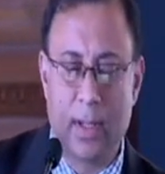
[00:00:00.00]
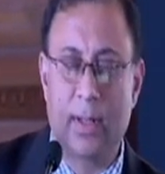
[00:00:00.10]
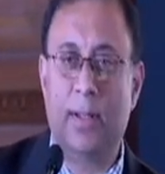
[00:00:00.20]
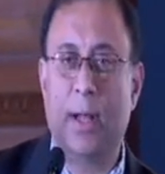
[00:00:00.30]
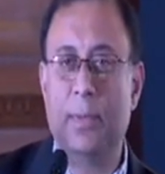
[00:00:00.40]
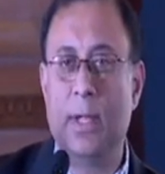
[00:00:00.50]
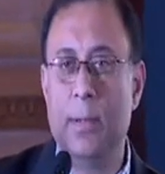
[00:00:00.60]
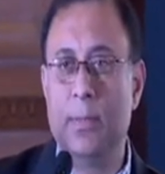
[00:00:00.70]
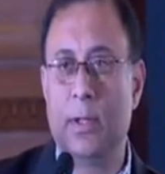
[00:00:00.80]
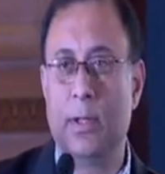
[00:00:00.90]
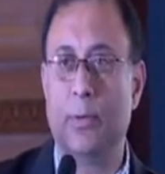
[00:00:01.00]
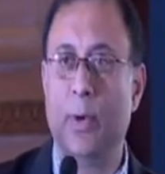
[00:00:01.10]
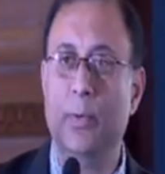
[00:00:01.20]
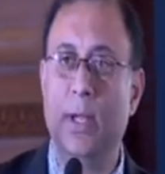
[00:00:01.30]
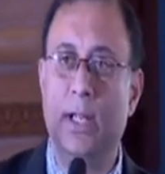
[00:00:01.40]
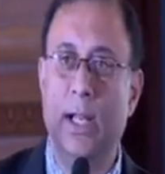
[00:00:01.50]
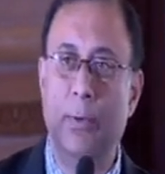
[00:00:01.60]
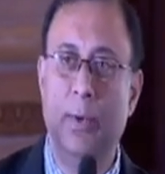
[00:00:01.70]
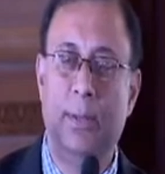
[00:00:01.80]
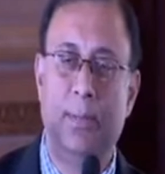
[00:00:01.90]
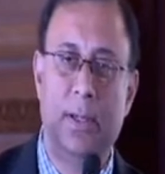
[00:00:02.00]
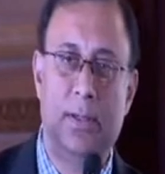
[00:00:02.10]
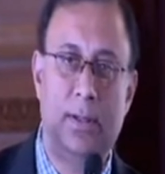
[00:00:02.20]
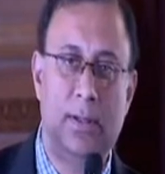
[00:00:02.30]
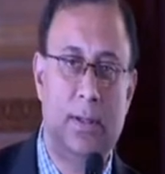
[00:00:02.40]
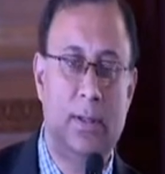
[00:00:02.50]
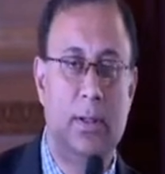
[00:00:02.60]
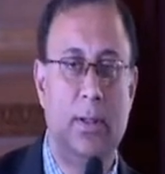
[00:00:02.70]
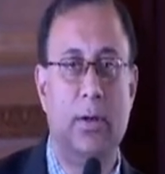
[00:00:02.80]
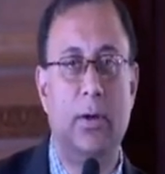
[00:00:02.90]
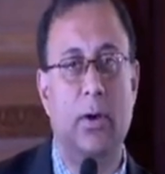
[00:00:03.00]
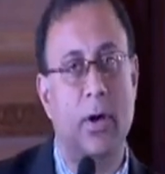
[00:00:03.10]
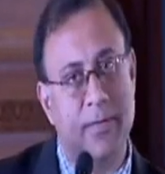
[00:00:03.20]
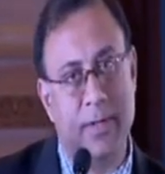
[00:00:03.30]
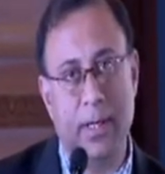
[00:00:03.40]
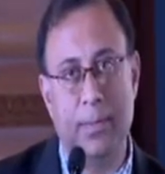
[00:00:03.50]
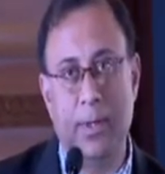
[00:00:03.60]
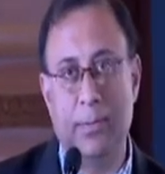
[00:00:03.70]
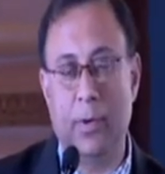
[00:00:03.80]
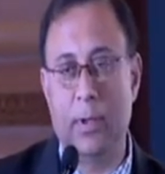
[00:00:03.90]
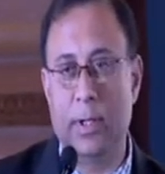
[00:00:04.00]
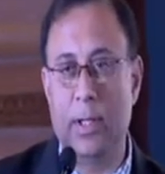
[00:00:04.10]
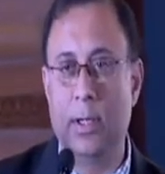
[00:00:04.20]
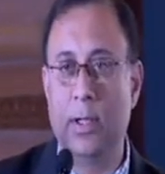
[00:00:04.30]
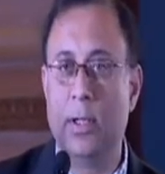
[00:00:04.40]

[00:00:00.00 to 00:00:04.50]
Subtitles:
Sometimes when we are dealing with patients of cerebral palsy,